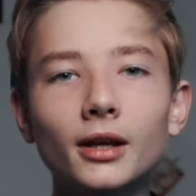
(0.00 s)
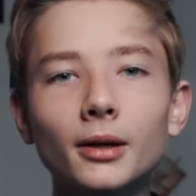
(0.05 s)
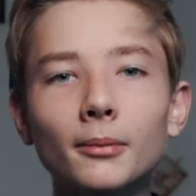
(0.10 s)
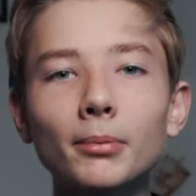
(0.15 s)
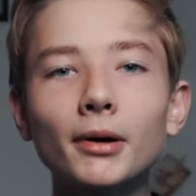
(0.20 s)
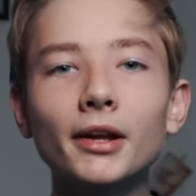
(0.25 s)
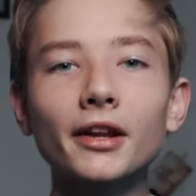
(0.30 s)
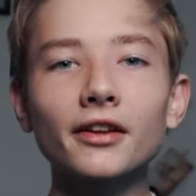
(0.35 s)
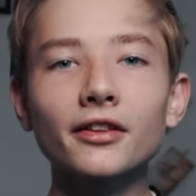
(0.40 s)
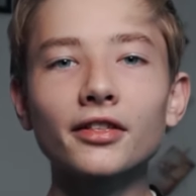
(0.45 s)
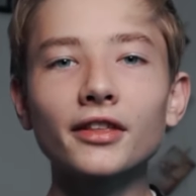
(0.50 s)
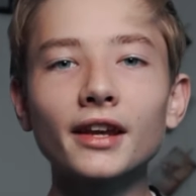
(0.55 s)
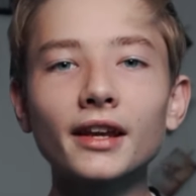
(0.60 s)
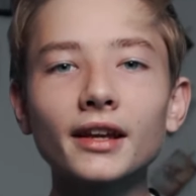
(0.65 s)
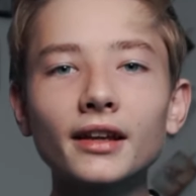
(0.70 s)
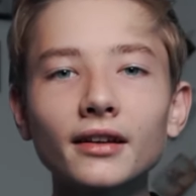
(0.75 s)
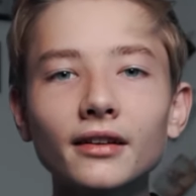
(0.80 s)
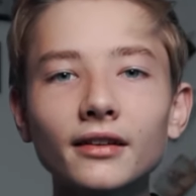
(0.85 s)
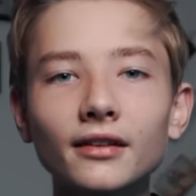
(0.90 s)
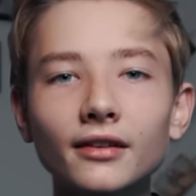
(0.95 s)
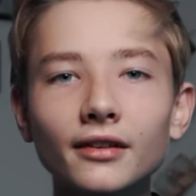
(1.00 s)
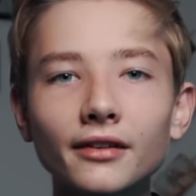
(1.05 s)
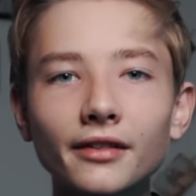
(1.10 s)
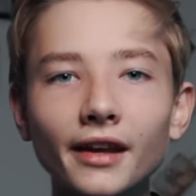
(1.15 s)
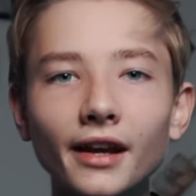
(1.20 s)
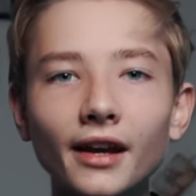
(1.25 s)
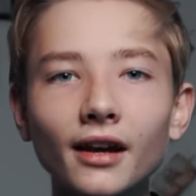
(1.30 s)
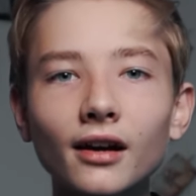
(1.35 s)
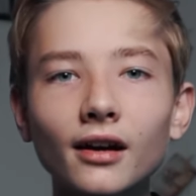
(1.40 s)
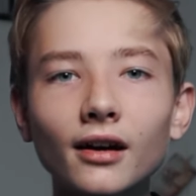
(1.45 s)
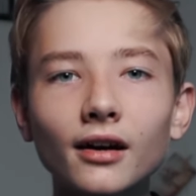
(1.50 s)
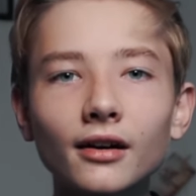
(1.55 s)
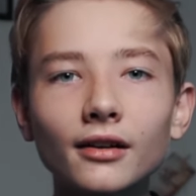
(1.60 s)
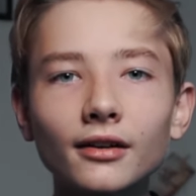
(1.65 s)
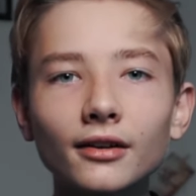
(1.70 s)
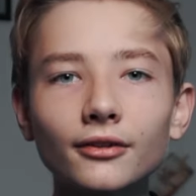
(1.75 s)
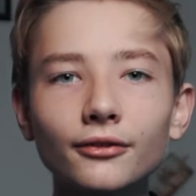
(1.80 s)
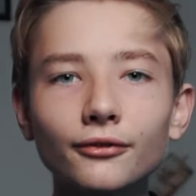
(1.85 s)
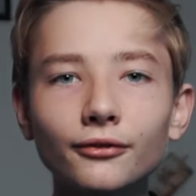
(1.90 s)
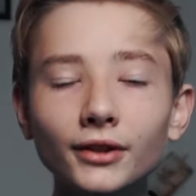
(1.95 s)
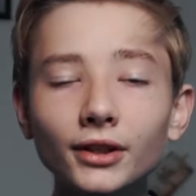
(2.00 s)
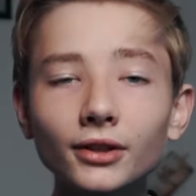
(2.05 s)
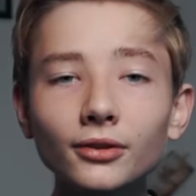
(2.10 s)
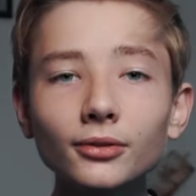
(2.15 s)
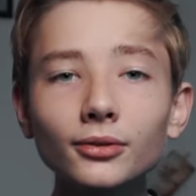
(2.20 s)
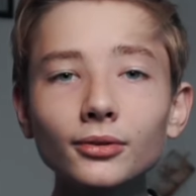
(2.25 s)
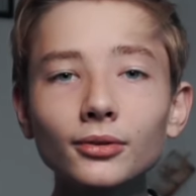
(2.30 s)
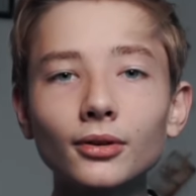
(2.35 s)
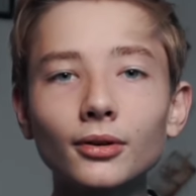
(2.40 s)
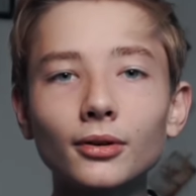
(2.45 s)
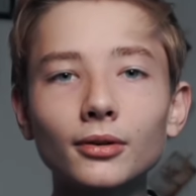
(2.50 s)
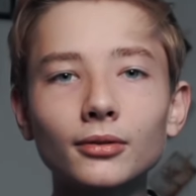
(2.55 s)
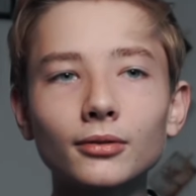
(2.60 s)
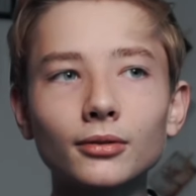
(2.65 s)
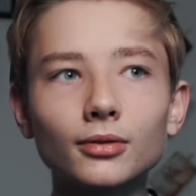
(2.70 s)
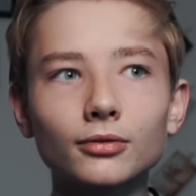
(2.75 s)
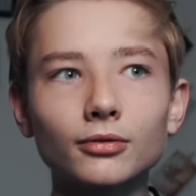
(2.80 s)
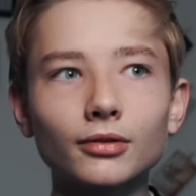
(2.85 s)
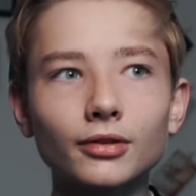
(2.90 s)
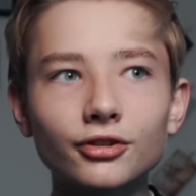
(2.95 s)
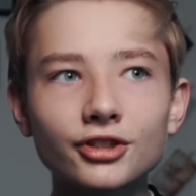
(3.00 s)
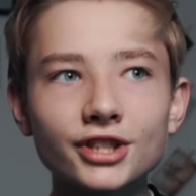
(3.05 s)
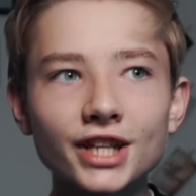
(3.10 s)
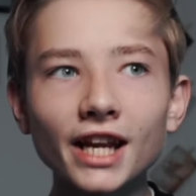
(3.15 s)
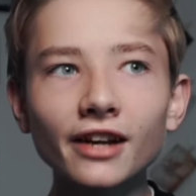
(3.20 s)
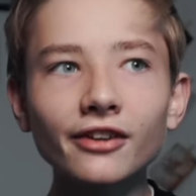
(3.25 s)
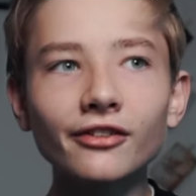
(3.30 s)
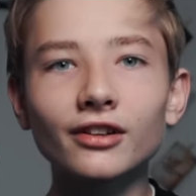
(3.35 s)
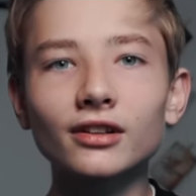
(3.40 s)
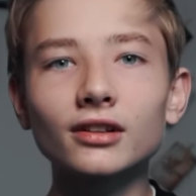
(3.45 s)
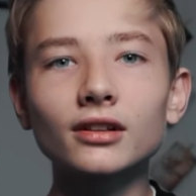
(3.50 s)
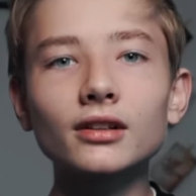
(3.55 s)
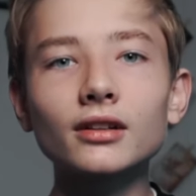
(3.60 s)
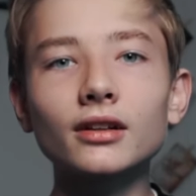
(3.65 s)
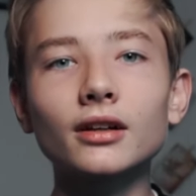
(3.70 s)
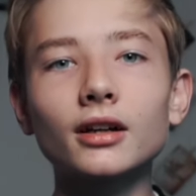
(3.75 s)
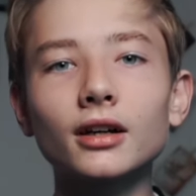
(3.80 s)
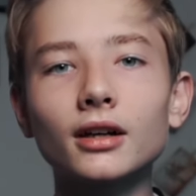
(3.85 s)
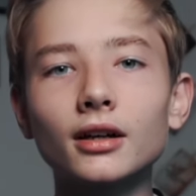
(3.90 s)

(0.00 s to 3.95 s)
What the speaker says: but I think there are a few general